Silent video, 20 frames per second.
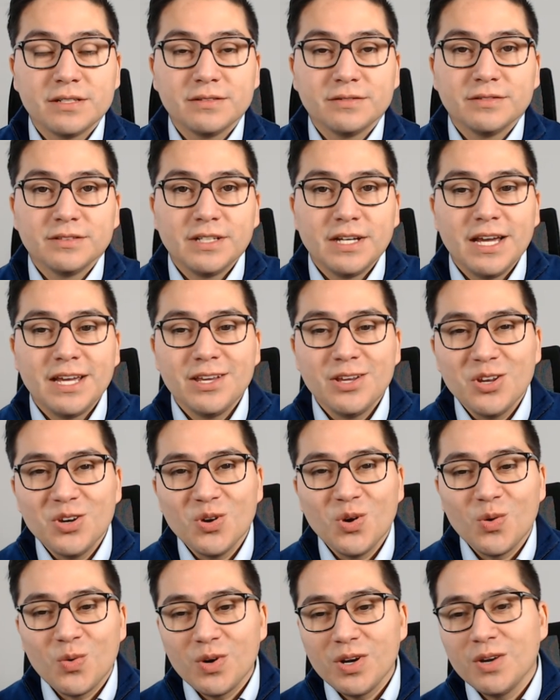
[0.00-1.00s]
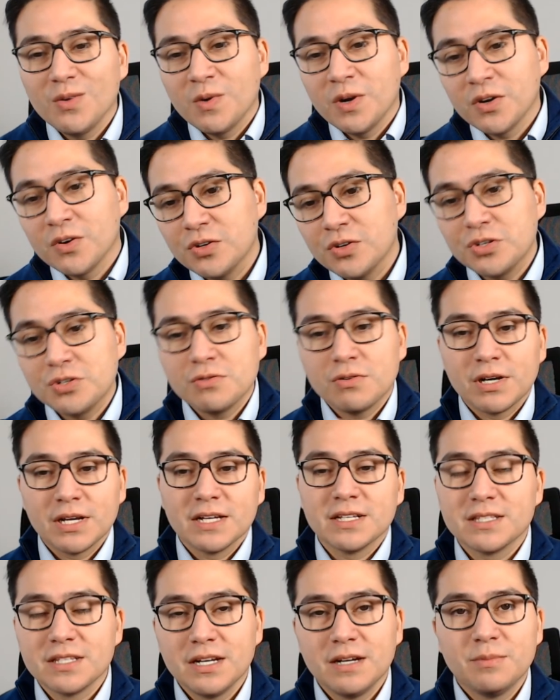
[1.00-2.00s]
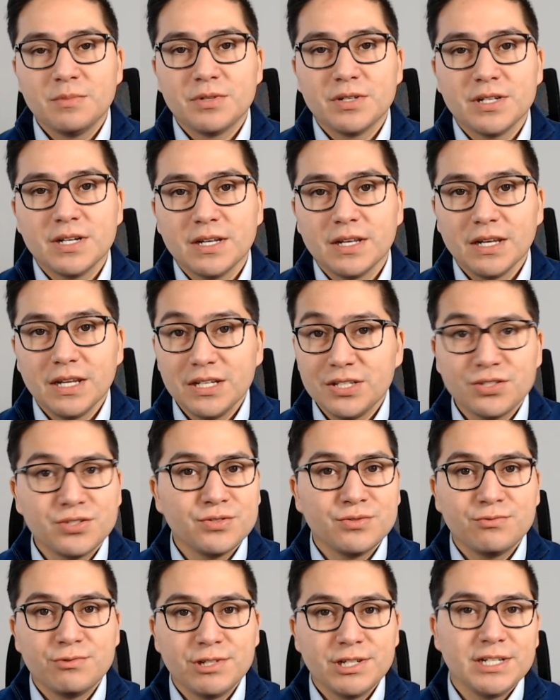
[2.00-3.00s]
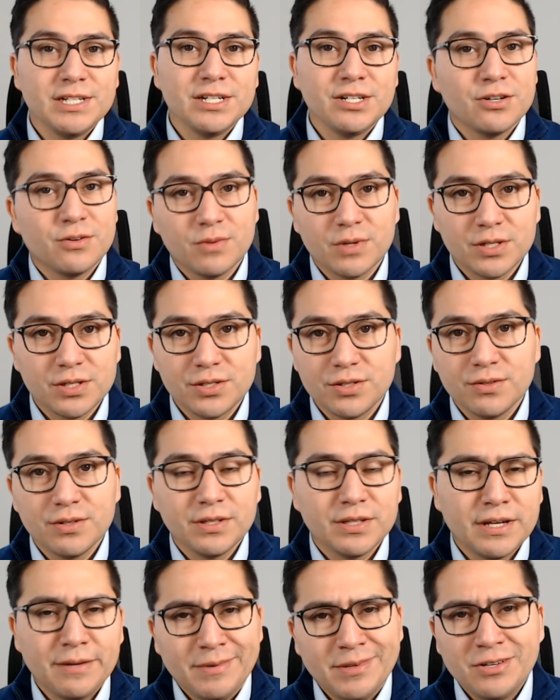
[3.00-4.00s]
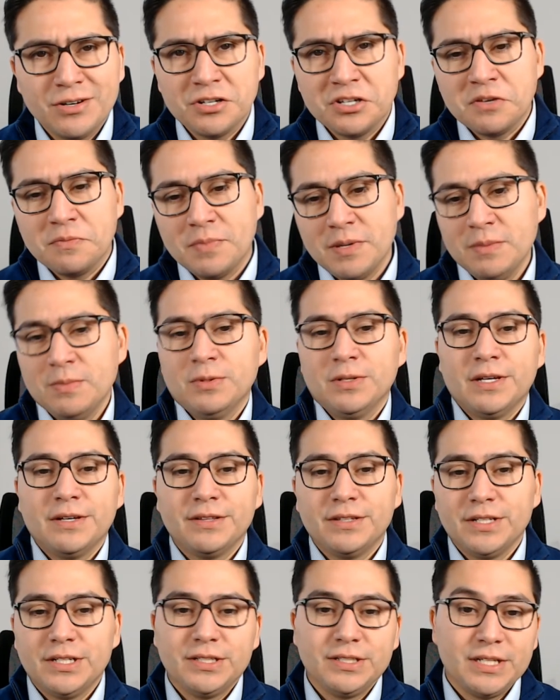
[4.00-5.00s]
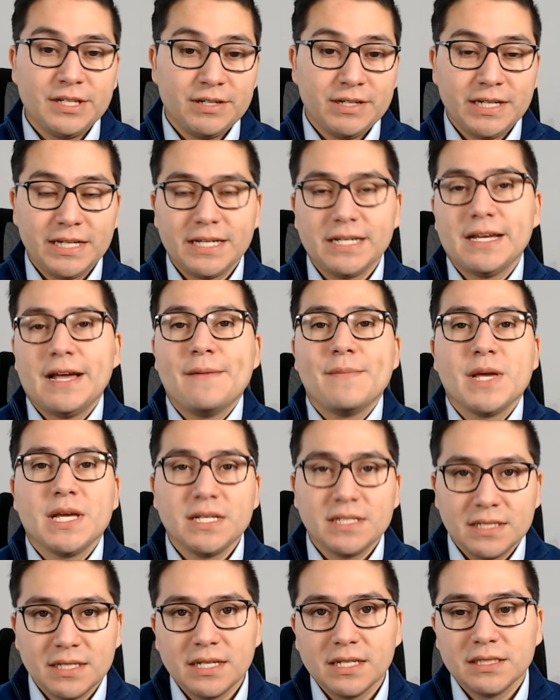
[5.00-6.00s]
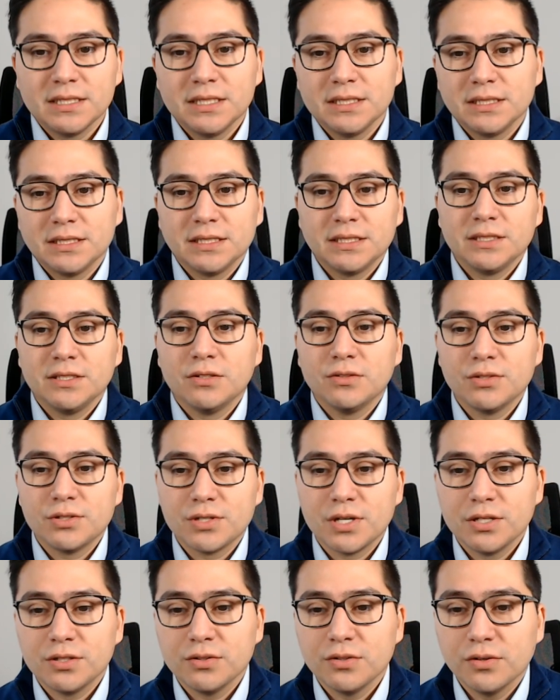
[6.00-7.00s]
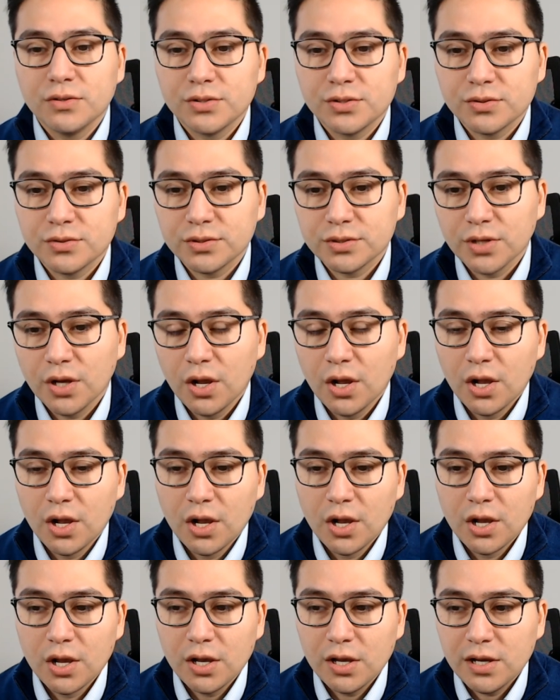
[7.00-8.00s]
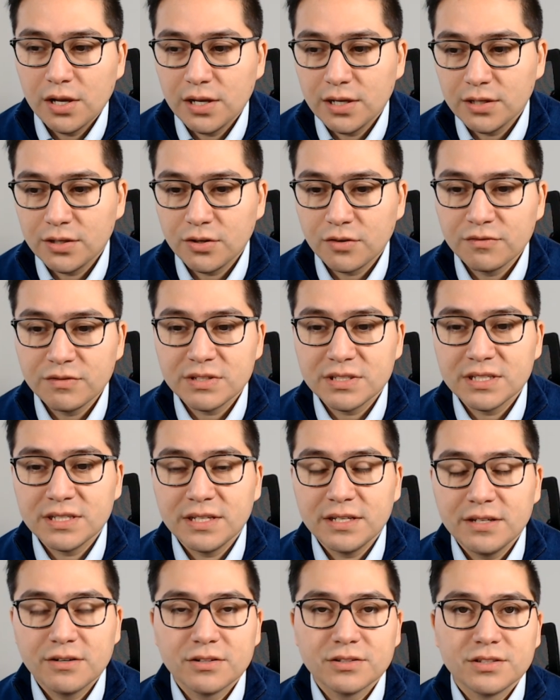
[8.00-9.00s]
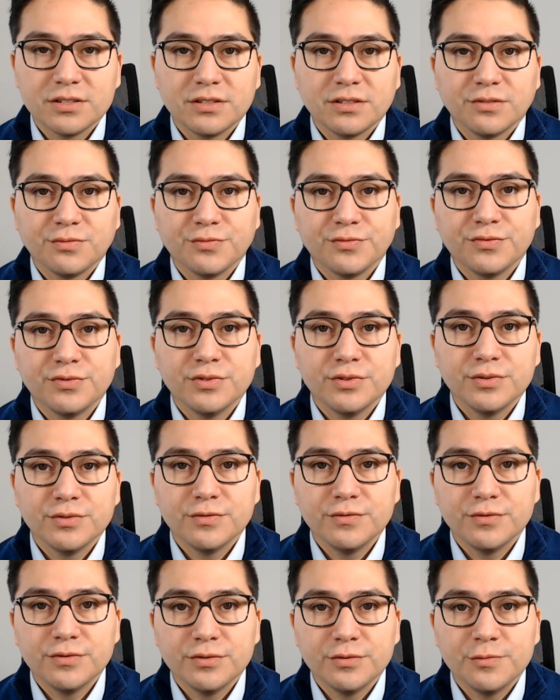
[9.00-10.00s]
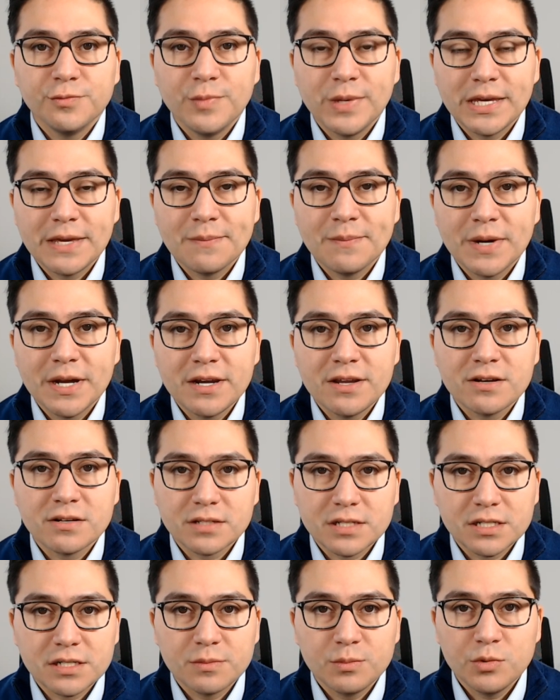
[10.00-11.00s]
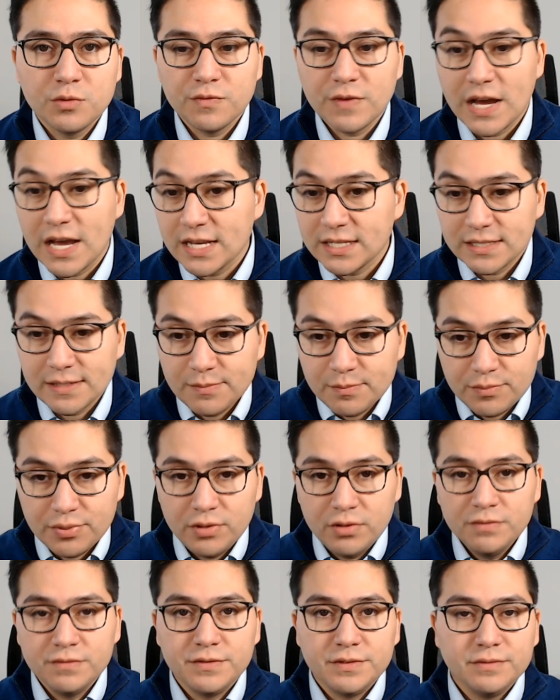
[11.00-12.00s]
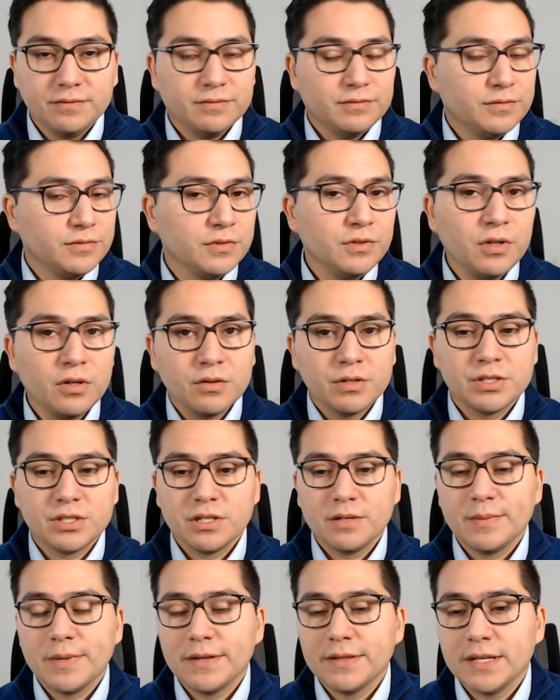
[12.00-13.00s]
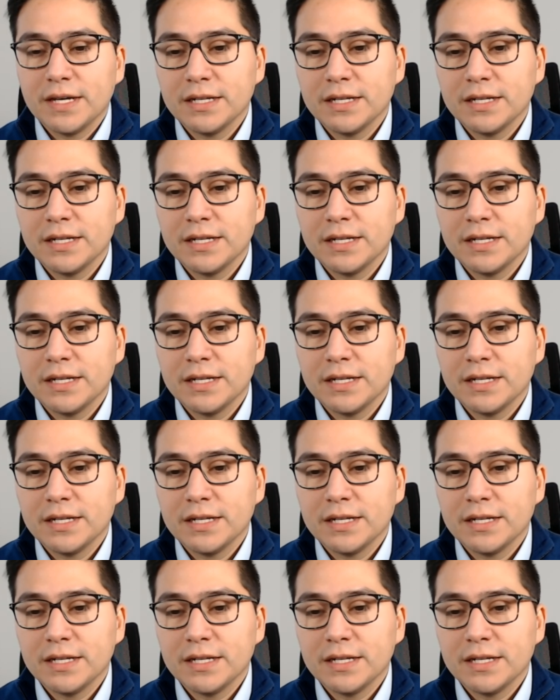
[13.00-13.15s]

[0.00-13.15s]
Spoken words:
And you don't really want to go short against an uptrend unless you really know what you're doing. I mean, there are some people out there that are like amazing at this, and they always try to go short. And obviously, the odds for making money on such a move has improved. No question about that.